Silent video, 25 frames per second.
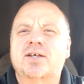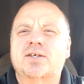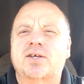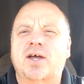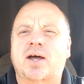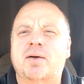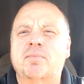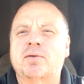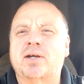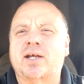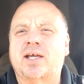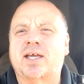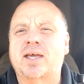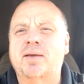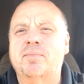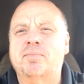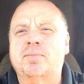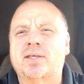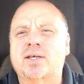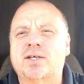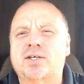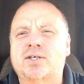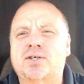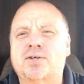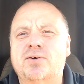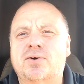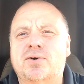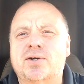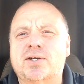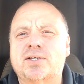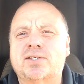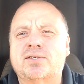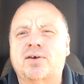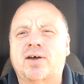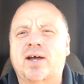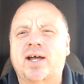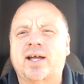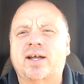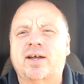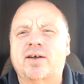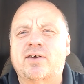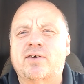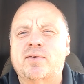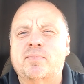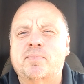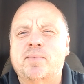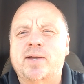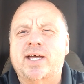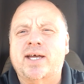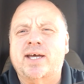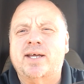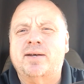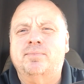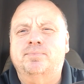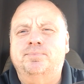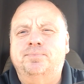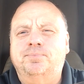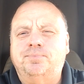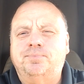I'm going to keep this short so I can go to bed.